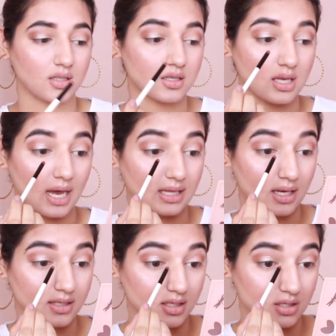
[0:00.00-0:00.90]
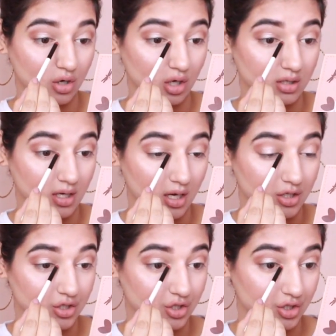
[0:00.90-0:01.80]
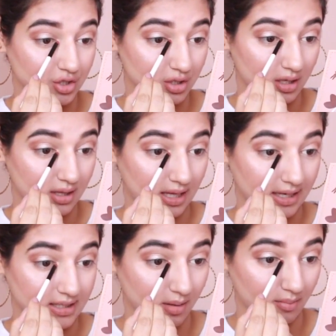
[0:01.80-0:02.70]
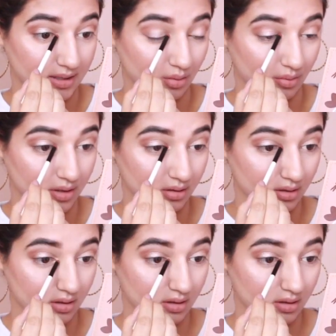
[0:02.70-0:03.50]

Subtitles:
This highlighter is called Light Up, by the way.